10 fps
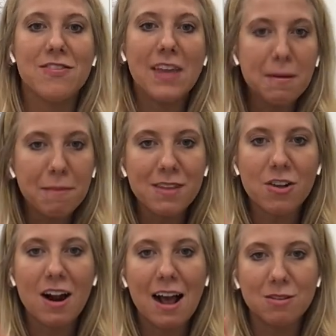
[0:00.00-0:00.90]
they made
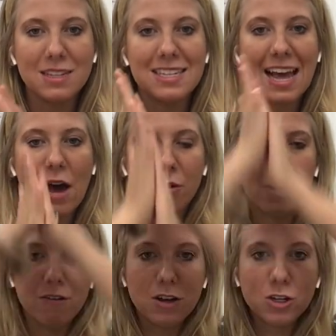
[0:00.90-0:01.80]
their houses out
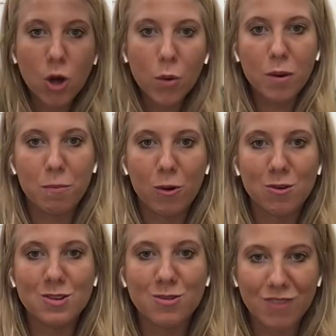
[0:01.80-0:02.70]
of totem
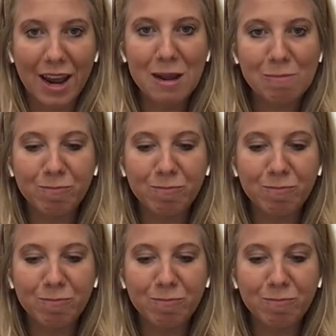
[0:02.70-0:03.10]
poles, right?